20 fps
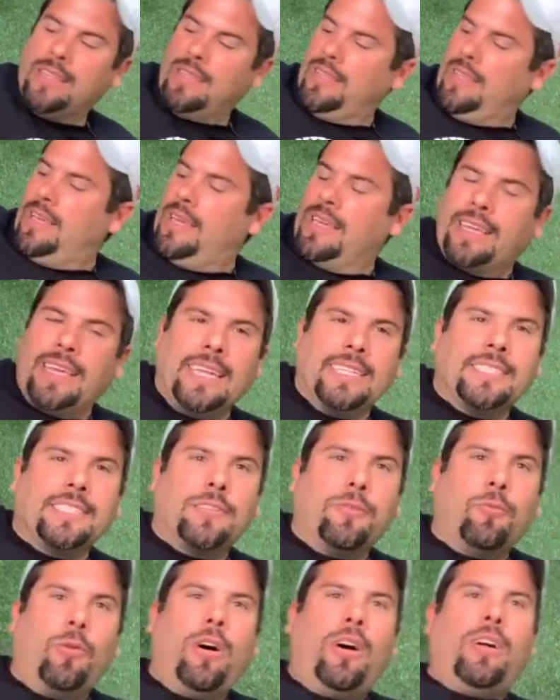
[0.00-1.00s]
against
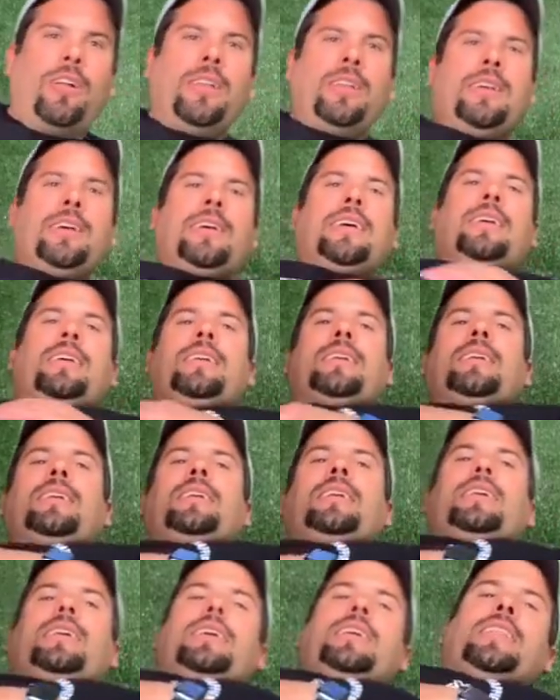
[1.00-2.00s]
the wall
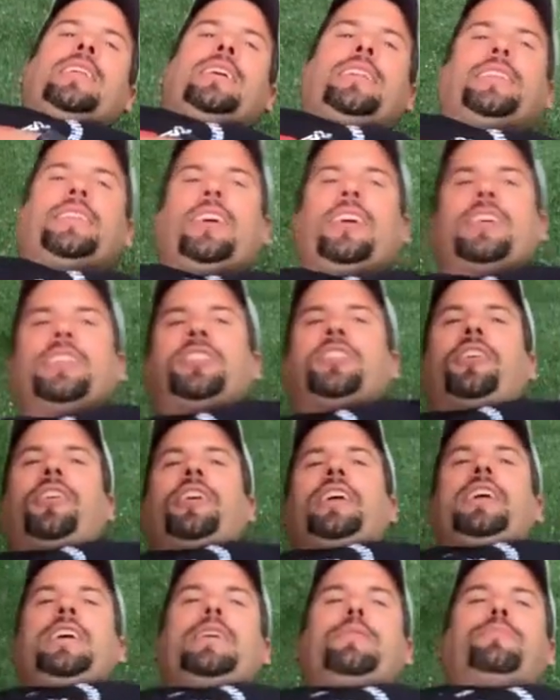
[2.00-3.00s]
and then touch our
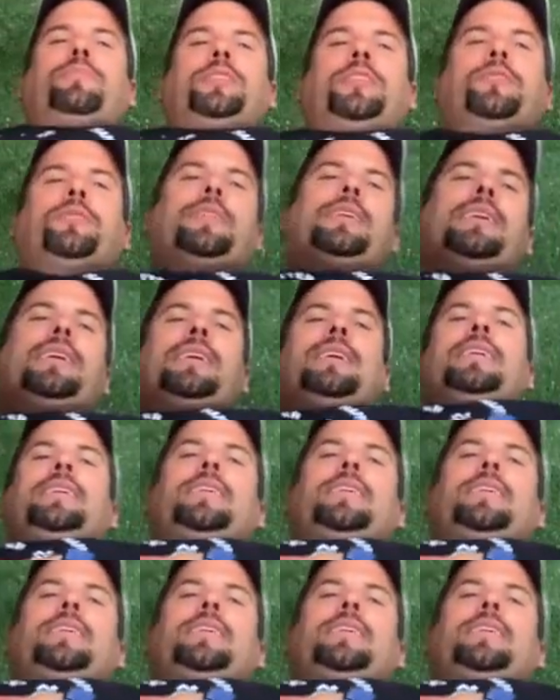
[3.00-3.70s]
hip to it.